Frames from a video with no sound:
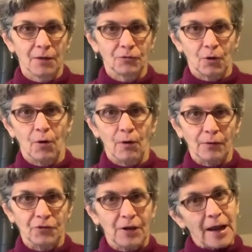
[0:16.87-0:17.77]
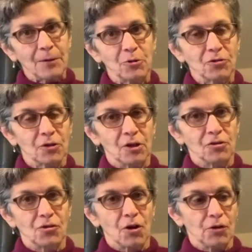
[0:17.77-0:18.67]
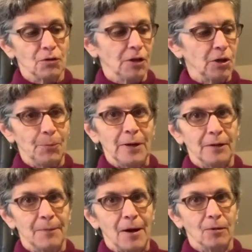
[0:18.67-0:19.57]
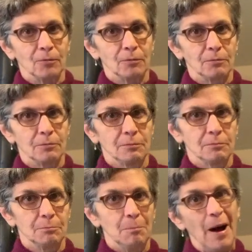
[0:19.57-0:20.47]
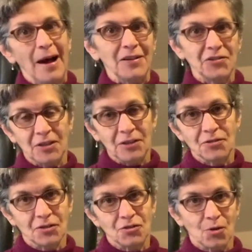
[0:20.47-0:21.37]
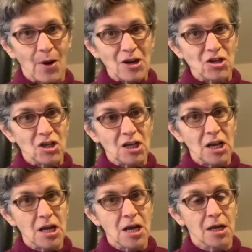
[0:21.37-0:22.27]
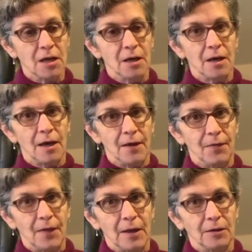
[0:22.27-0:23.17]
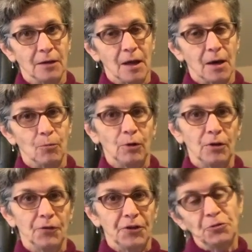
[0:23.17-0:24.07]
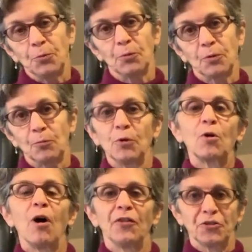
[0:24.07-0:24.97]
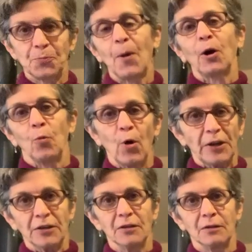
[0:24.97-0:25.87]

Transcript: So today I'm just going to show you a little bit about my seed situation, and then uh, we'll, this will, we'll call this part one.